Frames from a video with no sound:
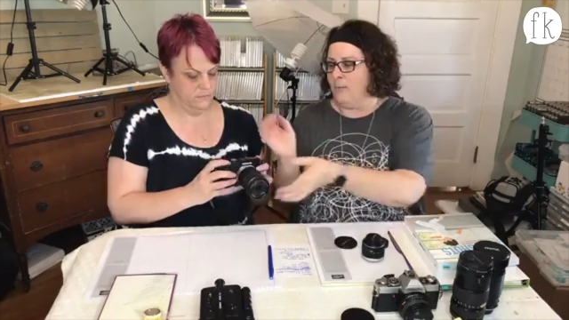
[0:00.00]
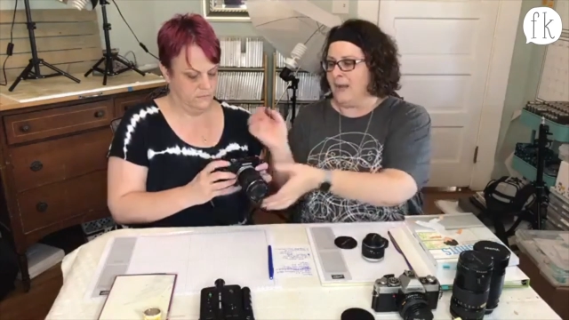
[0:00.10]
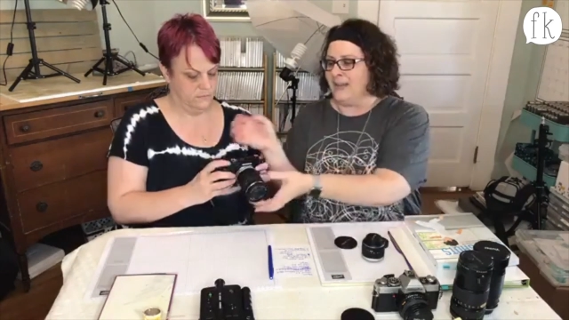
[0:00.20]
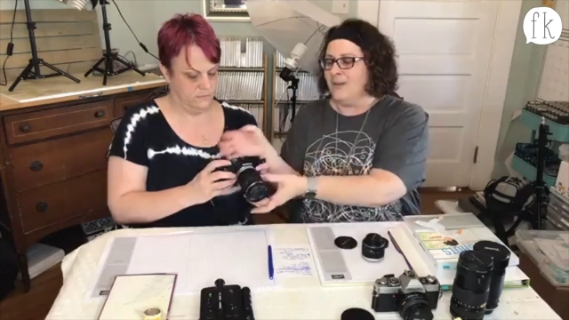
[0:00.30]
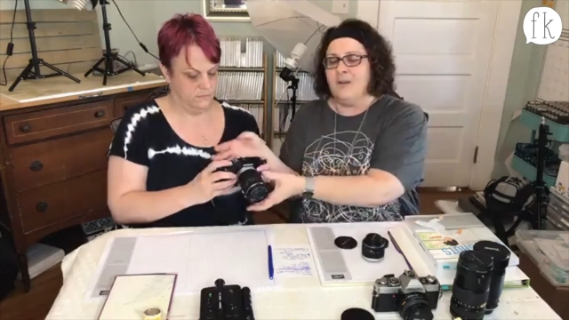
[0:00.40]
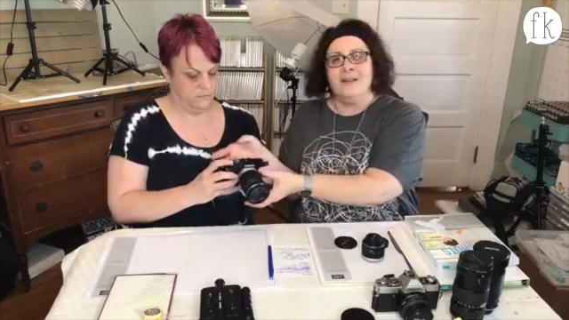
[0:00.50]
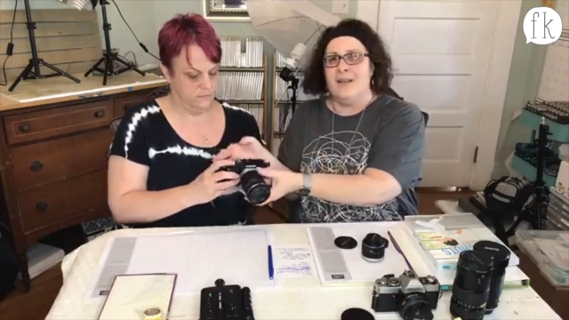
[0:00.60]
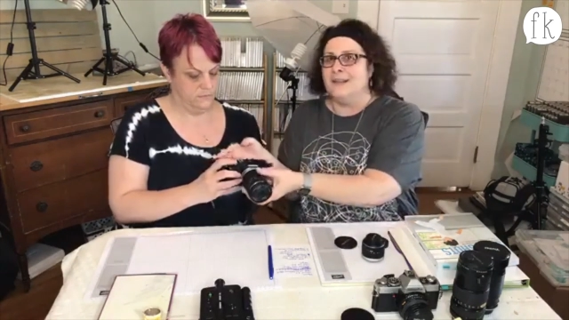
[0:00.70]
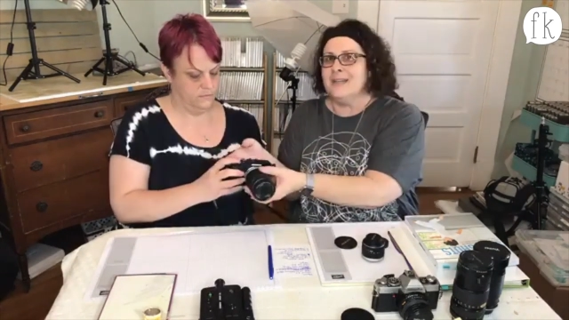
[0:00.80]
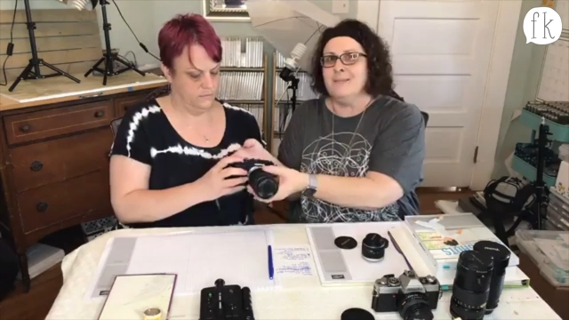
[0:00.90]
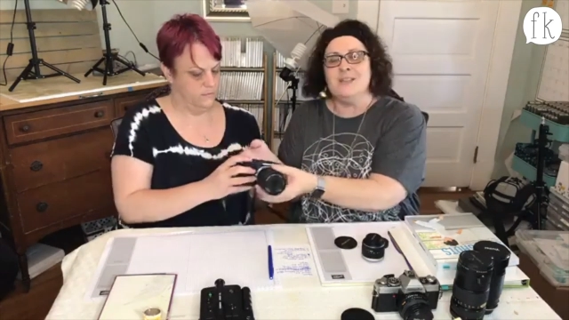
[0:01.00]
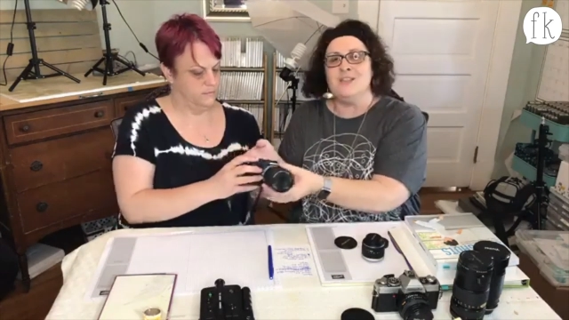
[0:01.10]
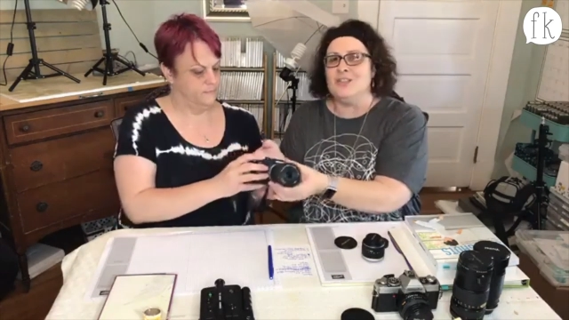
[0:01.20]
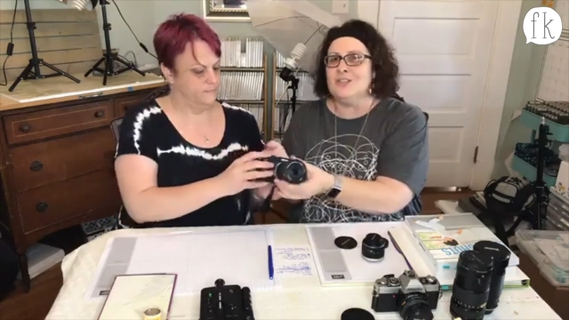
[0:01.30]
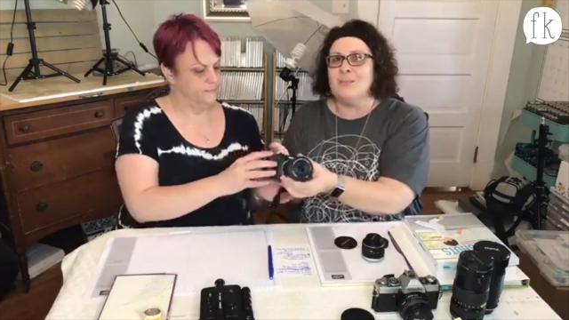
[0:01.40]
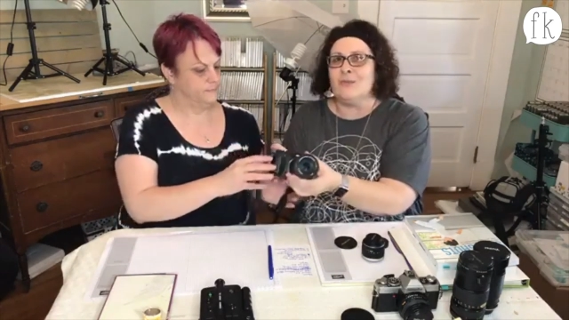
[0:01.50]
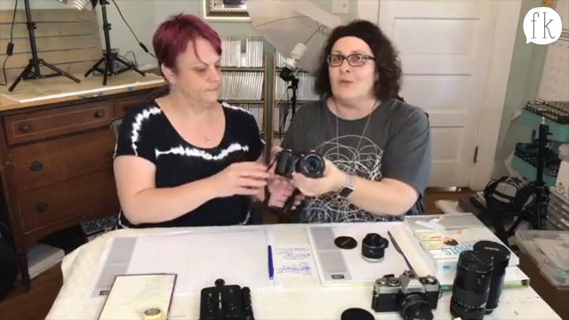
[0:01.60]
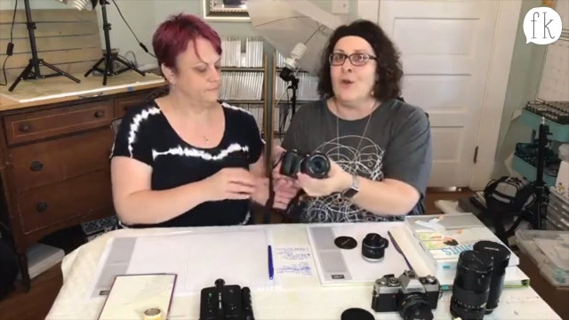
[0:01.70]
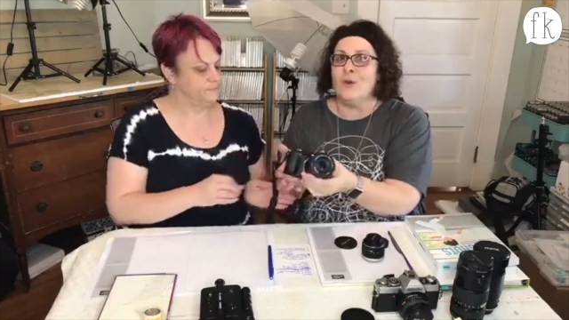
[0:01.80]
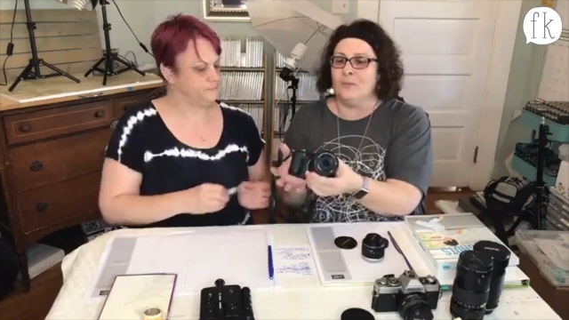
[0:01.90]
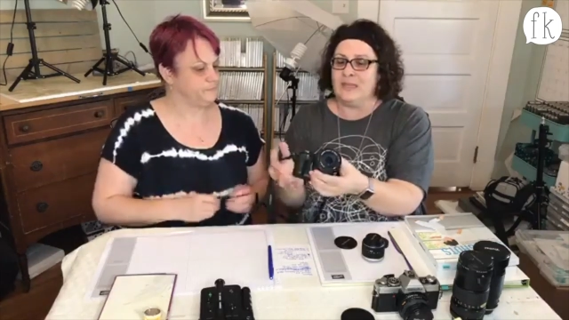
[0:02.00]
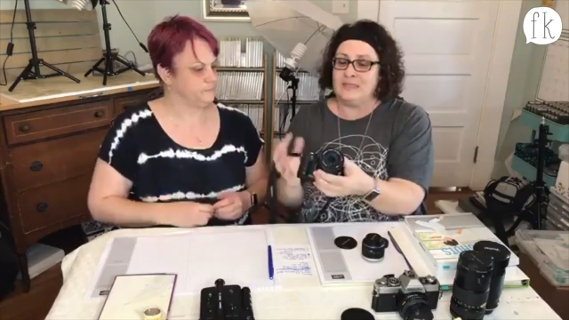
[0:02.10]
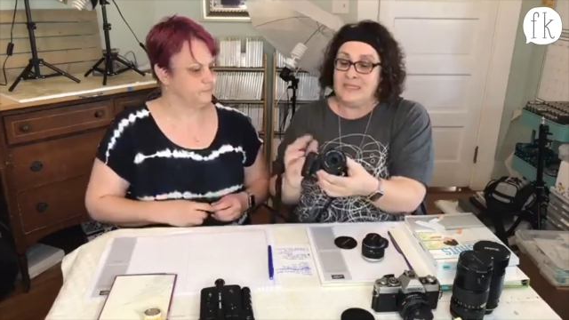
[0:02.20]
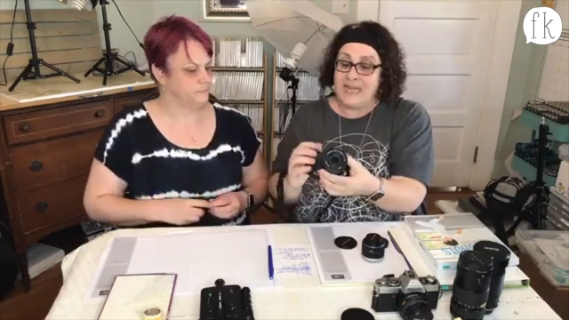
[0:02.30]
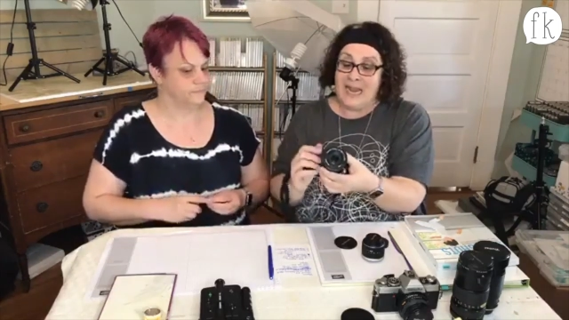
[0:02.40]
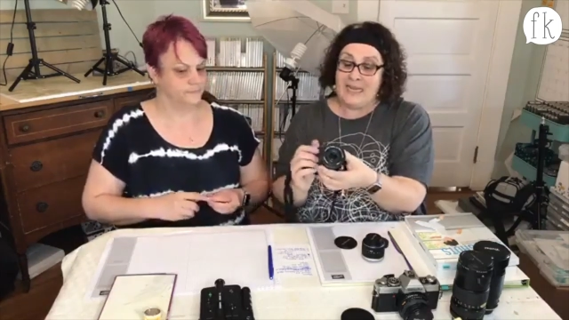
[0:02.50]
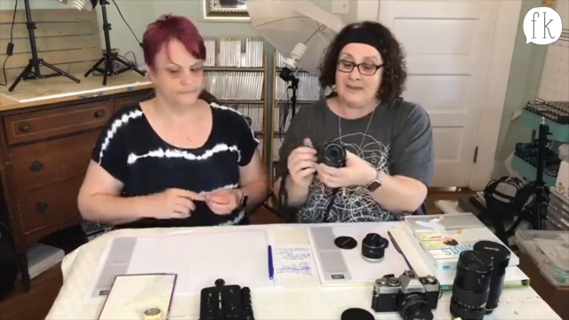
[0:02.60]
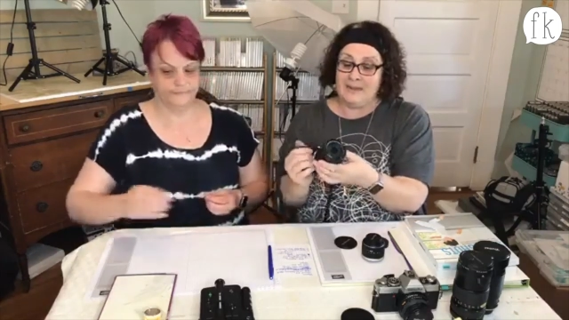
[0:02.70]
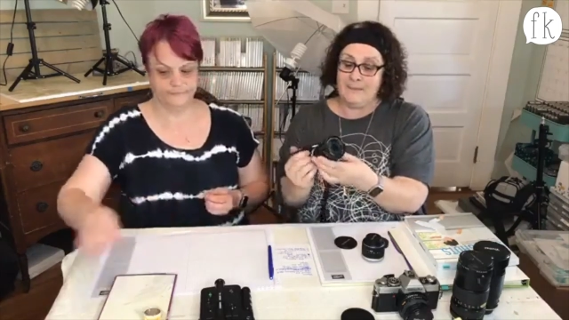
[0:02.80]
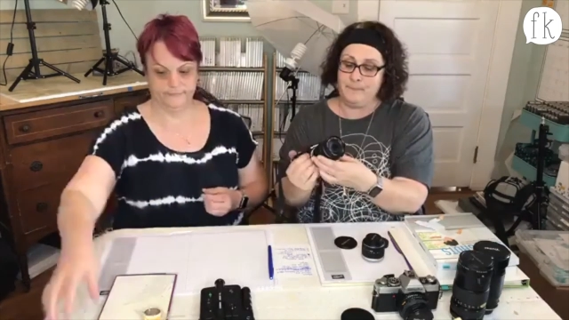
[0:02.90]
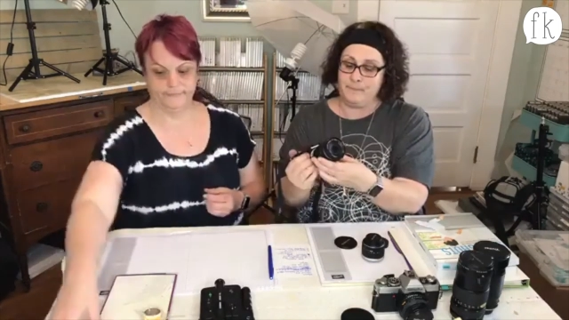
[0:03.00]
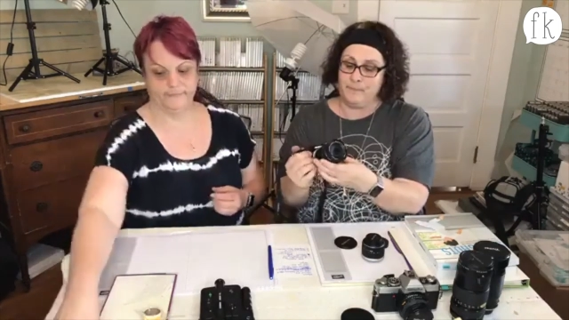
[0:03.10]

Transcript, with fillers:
Speaker 1: But you know, and a lot of times I just use my phone because it's handy.